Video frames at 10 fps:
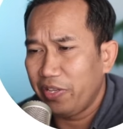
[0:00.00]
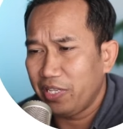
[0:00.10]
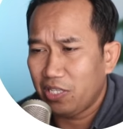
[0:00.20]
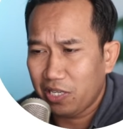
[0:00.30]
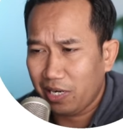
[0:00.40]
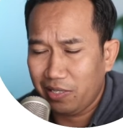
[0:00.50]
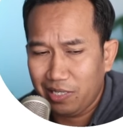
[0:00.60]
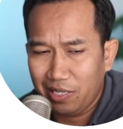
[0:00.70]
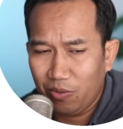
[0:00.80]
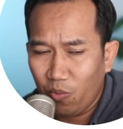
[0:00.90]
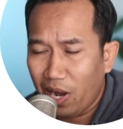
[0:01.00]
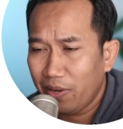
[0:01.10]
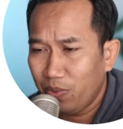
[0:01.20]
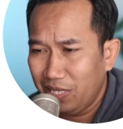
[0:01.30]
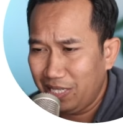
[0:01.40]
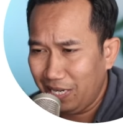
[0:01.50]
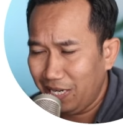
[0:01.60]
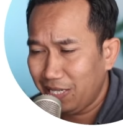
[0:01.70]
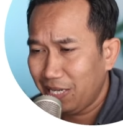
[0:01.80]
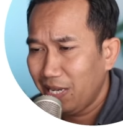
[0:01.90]
this checklist and why we did
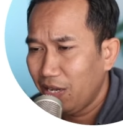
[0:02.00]
it